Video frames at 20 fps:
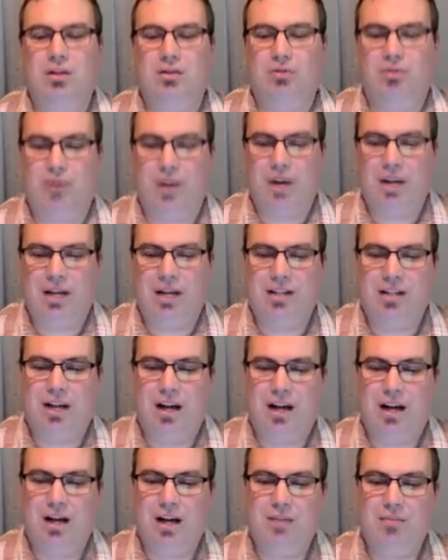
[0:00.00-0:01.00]
for a
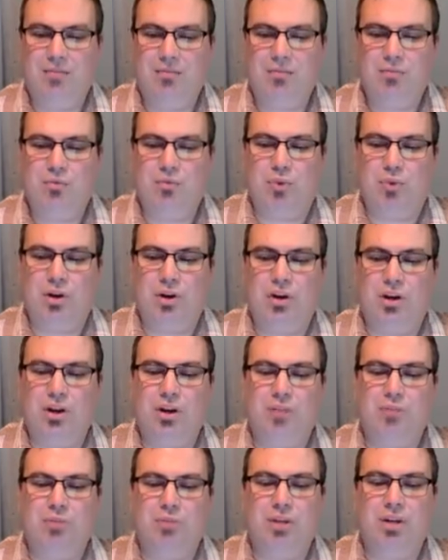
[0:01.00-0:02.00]
time when our
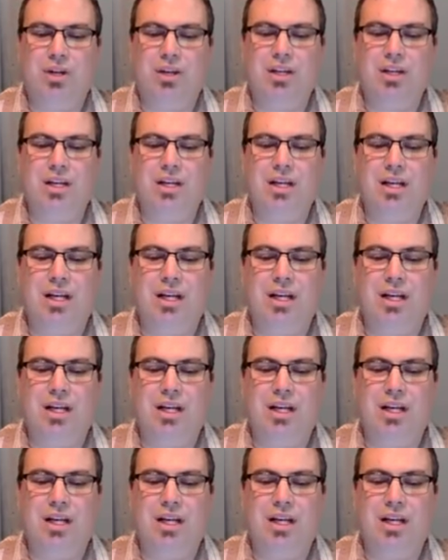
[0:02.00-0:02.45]
community